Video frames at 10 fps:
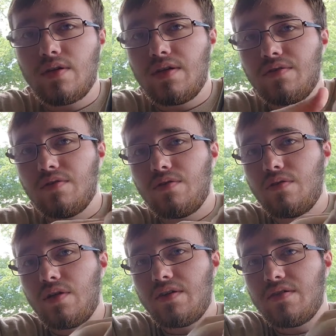guess I'll show you
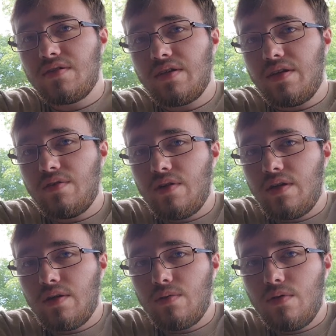guys the sights right
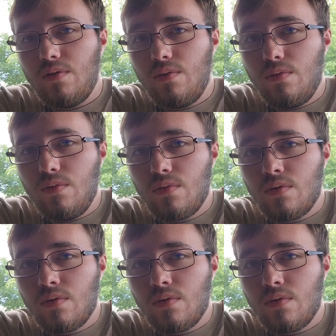now too.